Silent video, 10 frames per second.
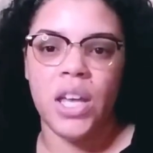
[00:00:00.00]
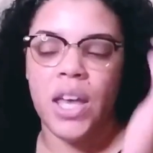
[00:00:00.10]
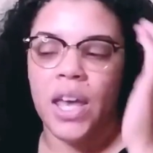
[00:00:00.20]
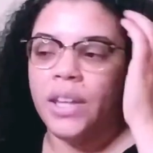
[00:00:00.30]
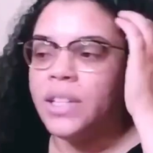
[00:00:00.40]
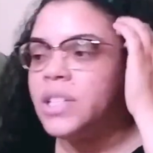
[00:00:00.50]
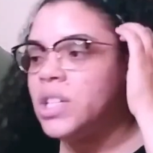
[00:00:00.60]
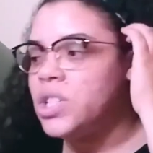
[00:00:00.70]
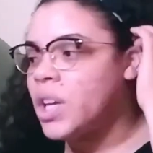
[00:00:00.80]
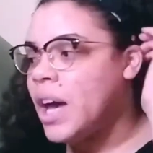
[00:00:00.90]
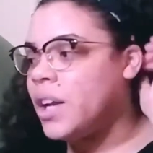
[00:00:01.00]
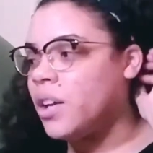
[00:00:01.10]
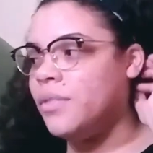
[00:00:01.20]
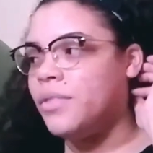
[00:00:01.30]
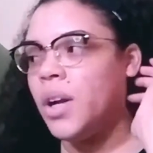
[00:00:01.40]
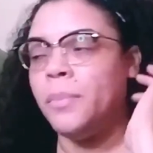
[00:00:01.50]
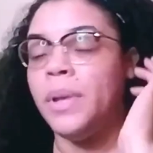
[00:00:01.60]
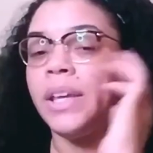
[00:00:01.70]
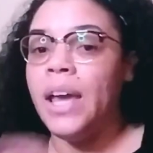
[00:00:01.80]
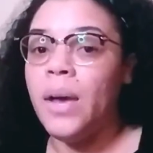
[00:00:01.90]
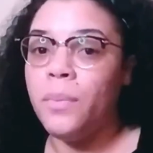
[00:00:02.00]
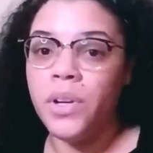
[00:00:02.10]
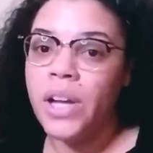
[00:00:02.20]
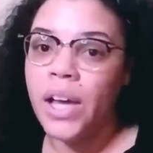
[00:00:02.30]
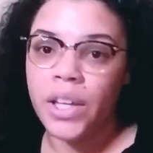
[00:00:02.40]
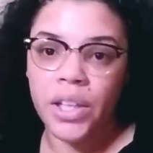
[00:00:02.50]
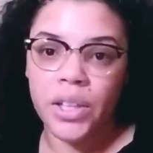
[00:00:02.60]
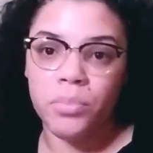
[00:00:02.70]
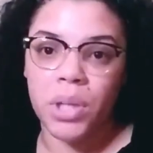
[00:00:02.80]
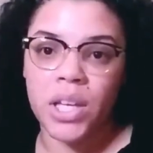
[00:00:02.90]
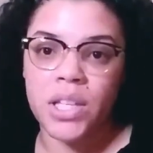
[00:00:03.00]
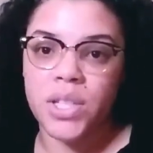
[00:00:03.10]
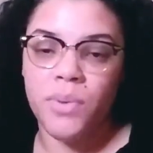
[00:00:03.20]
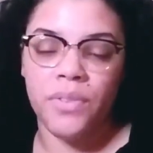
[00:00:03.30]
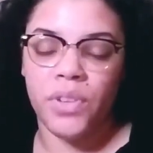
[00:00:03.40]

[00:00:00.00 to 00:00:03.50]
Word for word: And Letitia kind of confirmed, like, yeah, we're not good because you were flirting